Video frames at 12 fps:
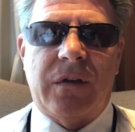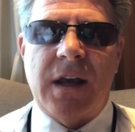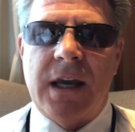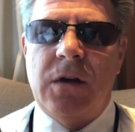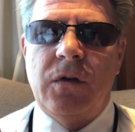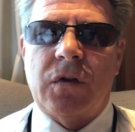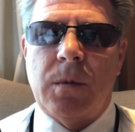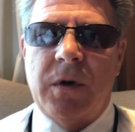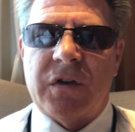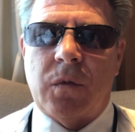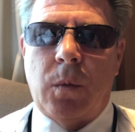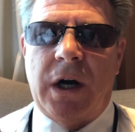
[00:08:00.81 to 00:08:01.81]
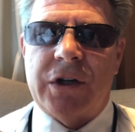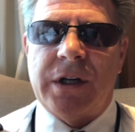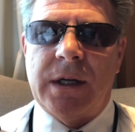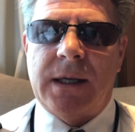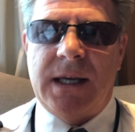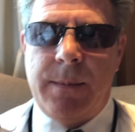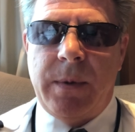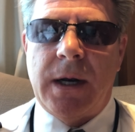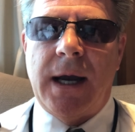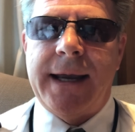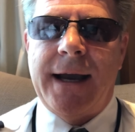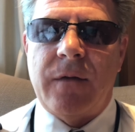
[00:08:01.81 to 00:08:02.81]
thank you so much for watching. Keep an
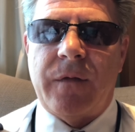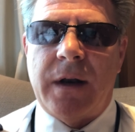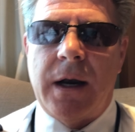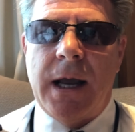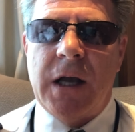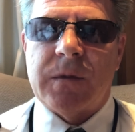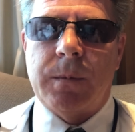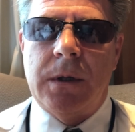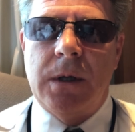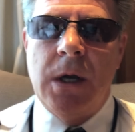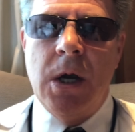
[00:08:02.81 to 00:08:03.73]
eye out for the announcement